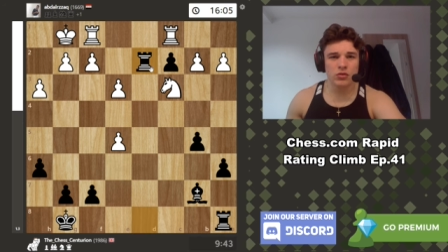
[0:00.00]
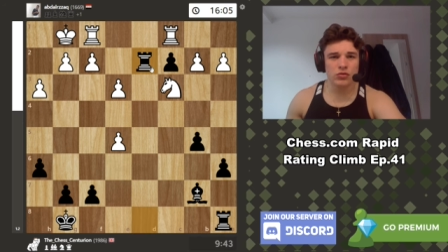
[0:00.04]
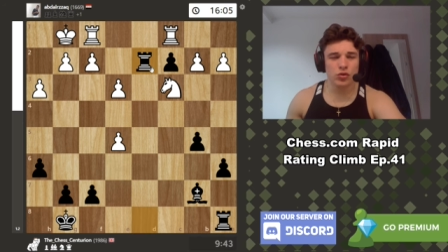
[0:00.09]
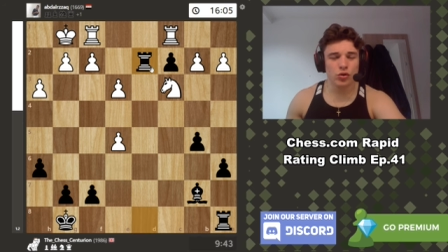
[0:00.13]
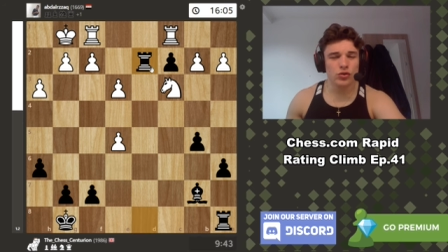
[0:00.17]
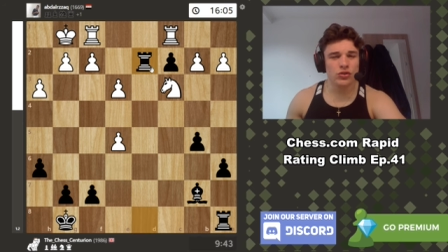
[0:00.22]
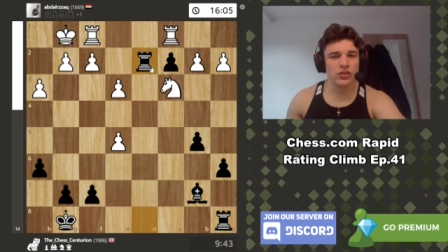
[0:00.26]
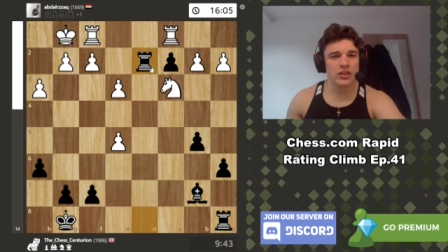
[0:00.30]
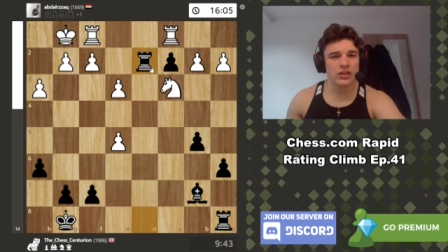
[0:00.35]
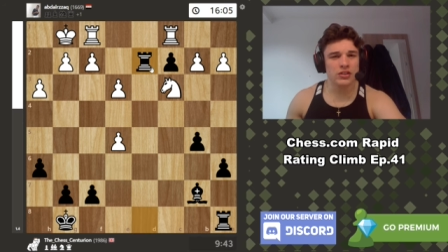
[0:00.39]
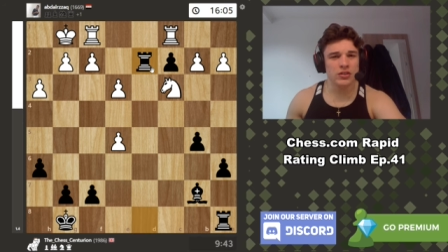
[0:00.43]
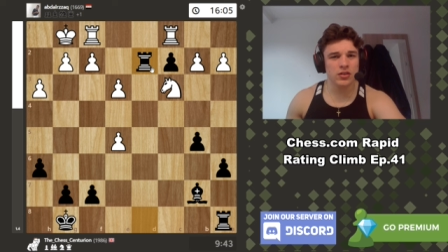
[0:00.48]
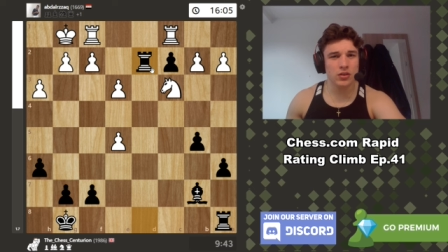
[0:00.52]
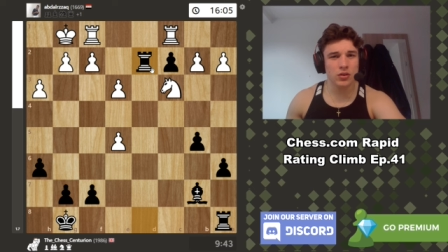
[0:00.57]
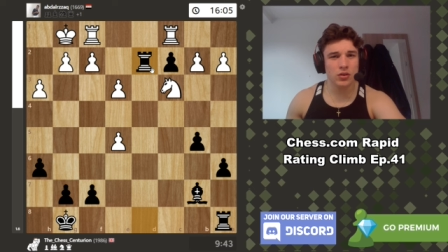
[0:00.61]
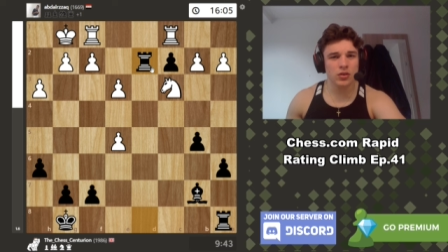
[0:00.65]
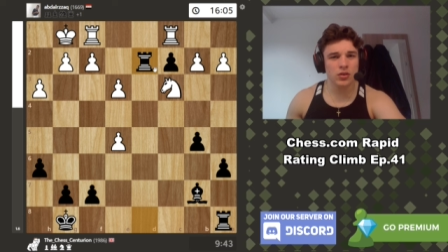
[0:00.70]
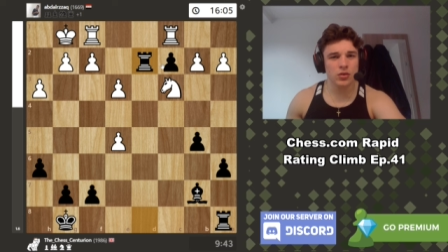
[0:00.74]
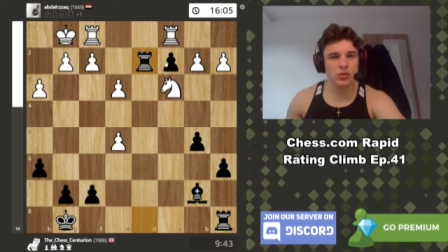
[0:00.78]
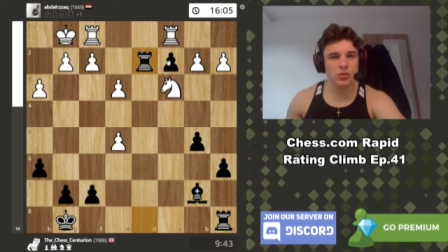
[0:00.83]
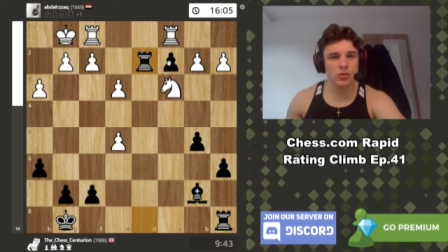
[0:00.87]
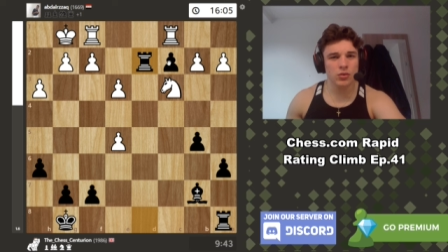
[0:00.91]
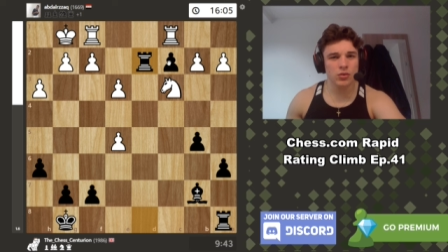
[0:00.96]
rook d
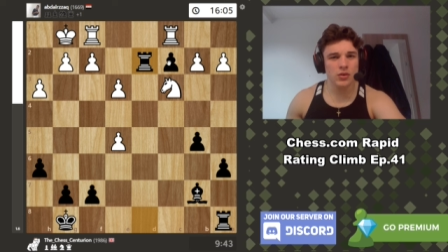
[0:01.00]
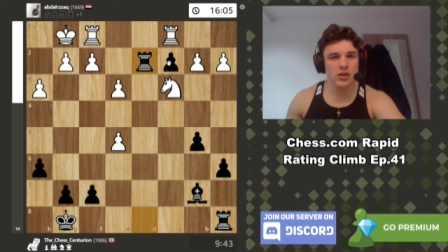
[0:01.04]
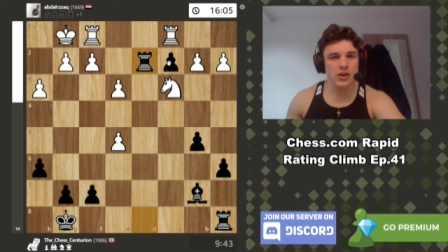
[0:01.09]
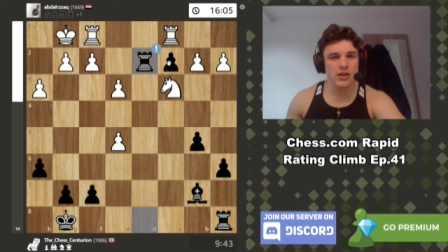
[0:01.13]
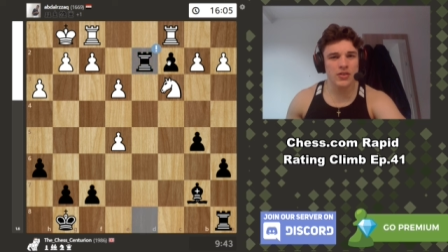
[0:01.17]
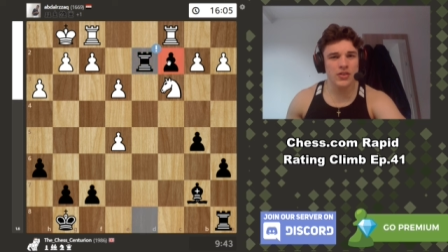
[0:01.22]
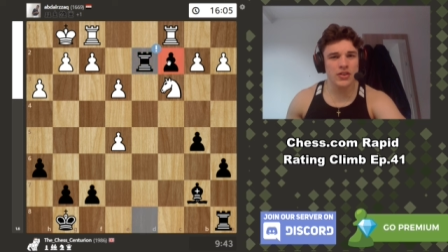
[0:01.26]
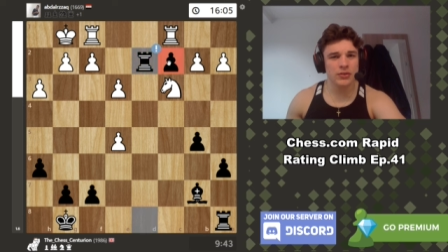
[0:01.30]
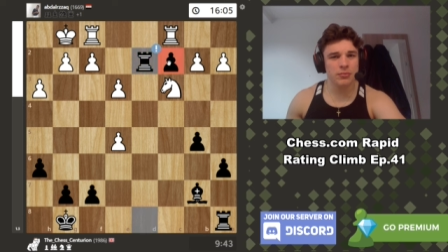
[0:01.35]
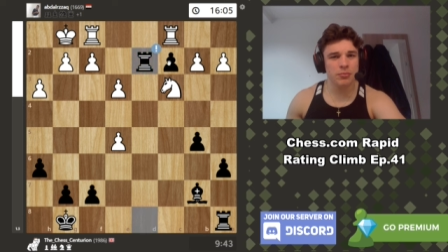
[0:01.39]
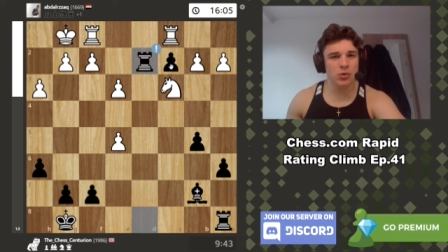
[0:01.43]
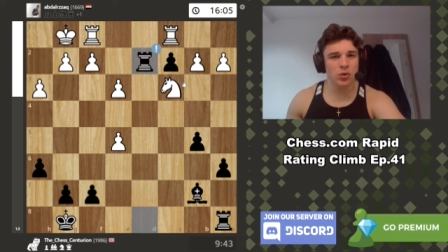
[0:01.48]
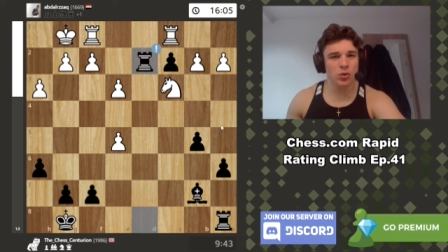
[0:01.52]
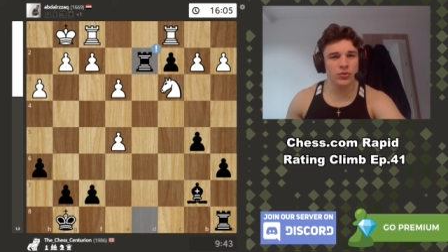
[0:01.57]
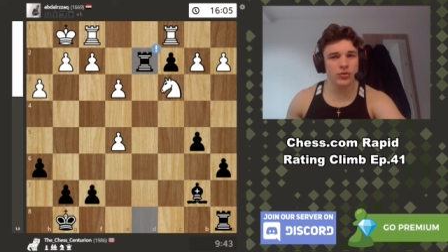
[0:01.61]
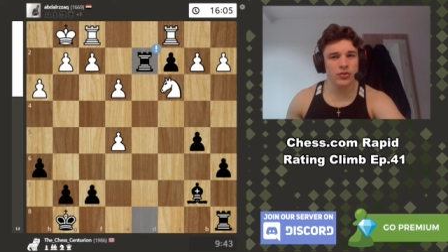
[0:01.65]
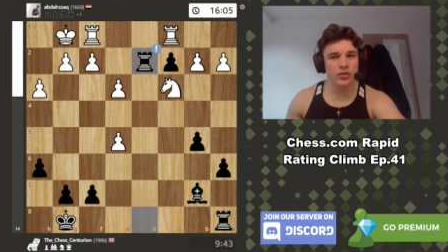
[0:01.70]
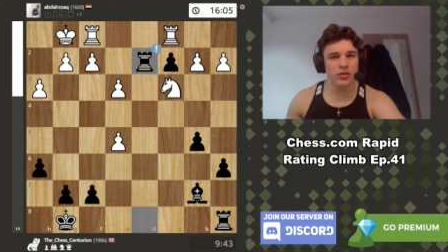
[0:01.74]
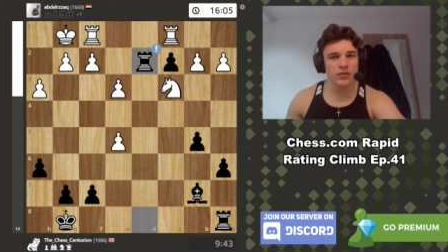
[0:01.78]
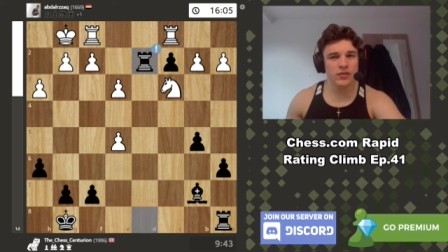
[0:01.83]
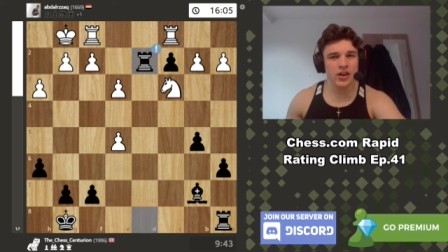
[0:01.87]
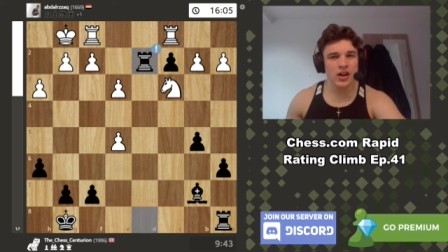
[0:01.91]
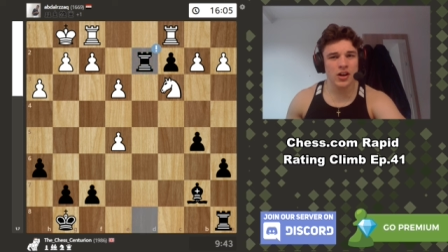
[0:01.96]
two, and this pawn
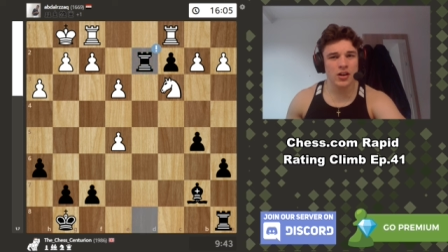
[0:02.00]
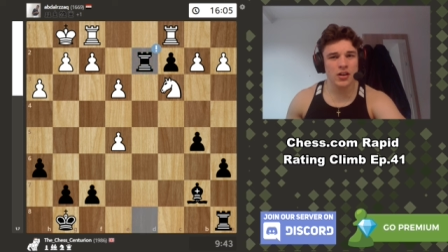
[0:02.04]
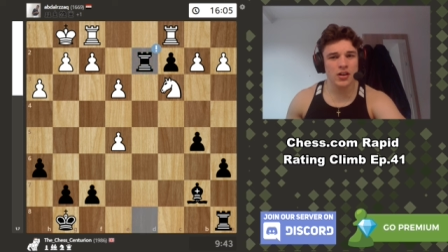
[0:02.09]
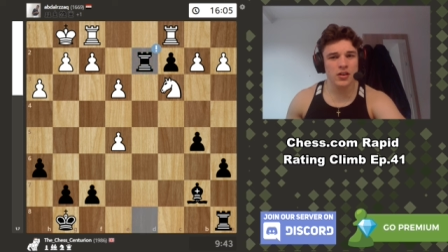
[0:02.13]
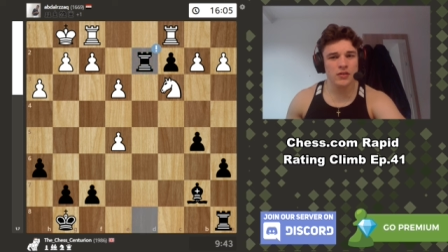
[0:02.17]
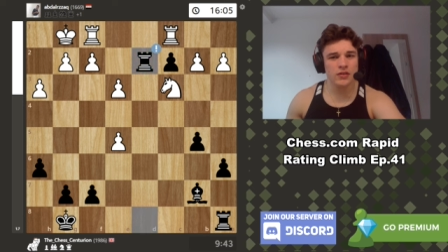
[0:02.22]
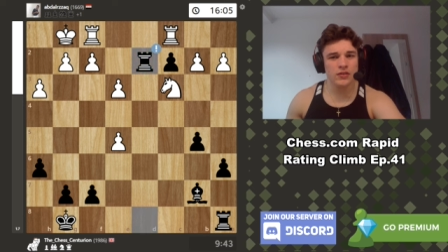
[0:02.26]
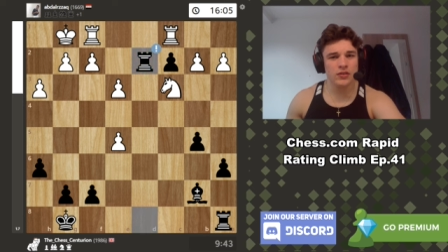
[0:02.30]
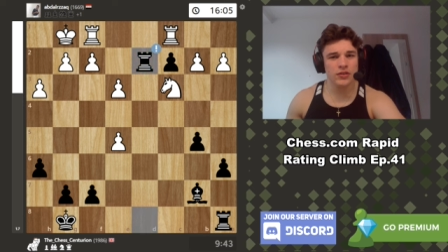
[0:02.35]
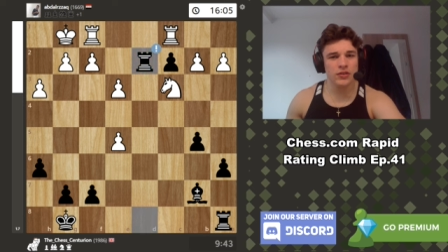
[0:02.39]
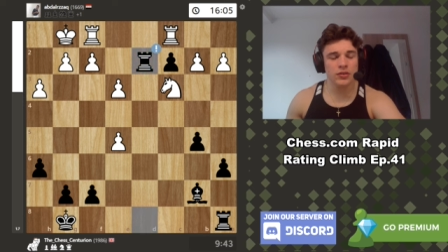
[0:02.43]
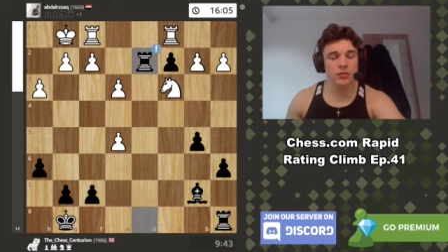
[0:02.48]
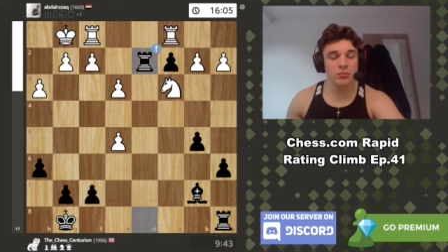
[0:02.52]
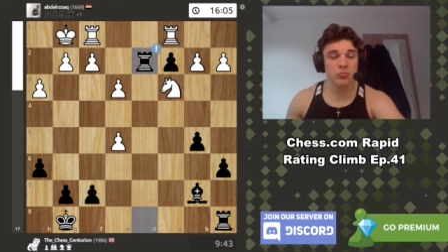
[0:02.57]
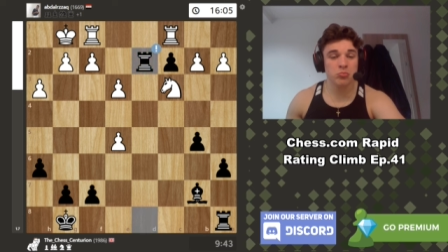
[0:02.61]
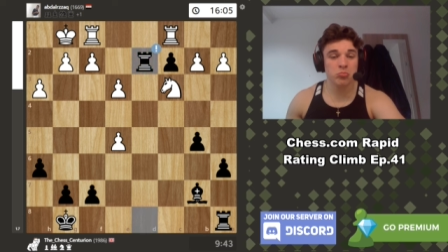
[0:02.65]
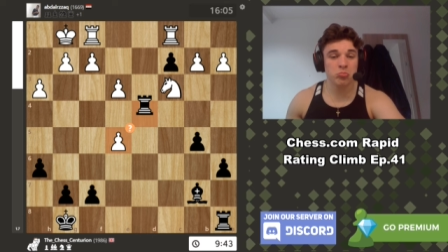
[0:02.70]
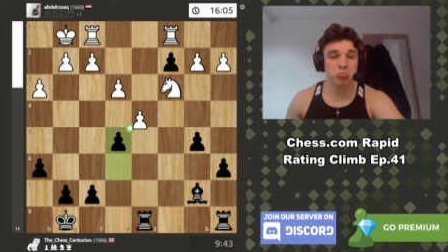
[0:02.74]
survives.